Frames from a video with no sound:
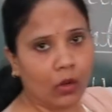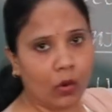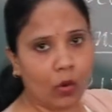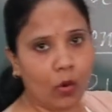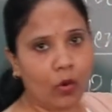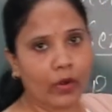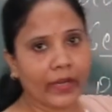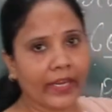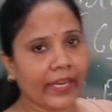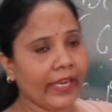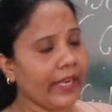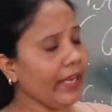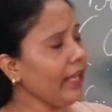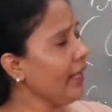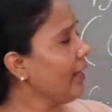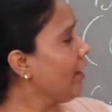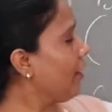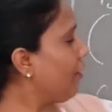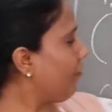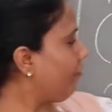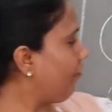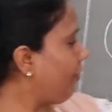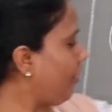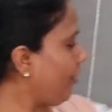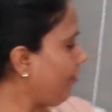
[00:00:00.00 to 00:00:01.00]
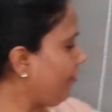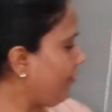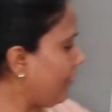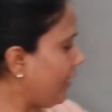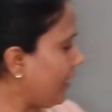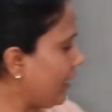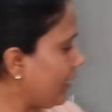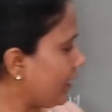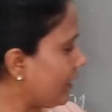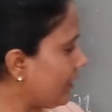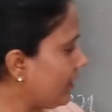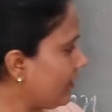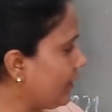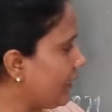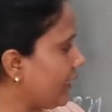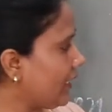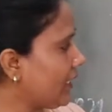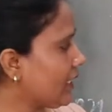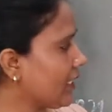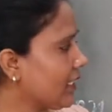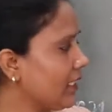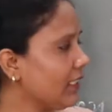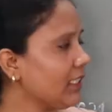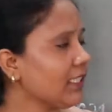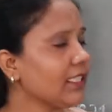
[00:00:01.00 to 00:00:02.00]
Okay, we will
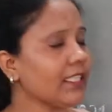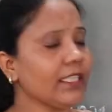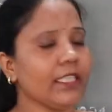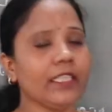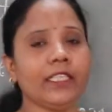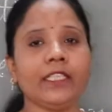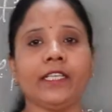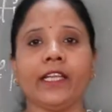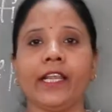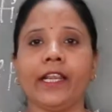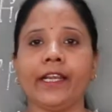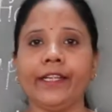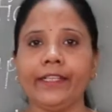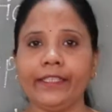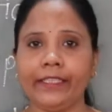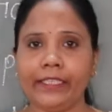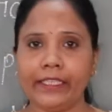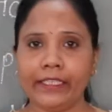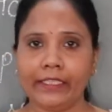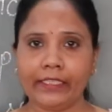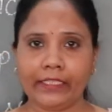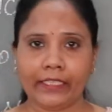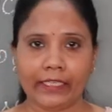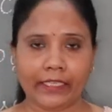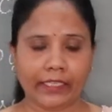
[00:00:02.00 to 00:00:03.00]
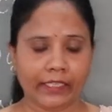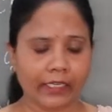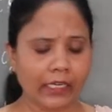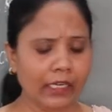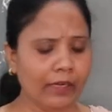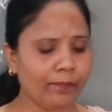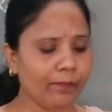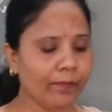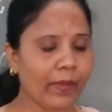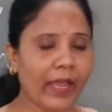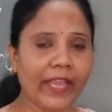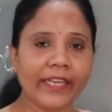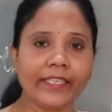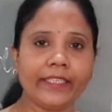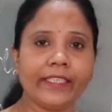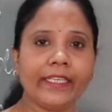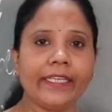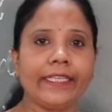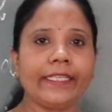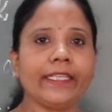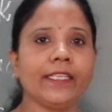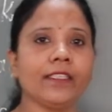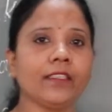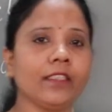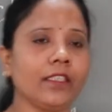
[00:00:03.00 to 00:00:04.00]
discuss it in detail by
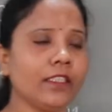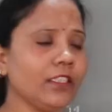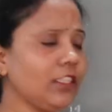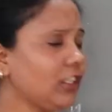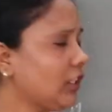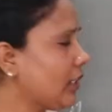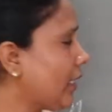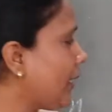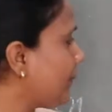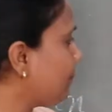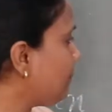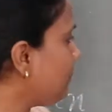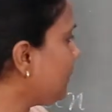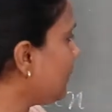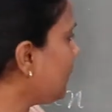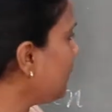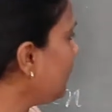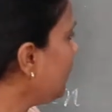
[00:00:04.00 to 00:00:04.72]
reading this chapter.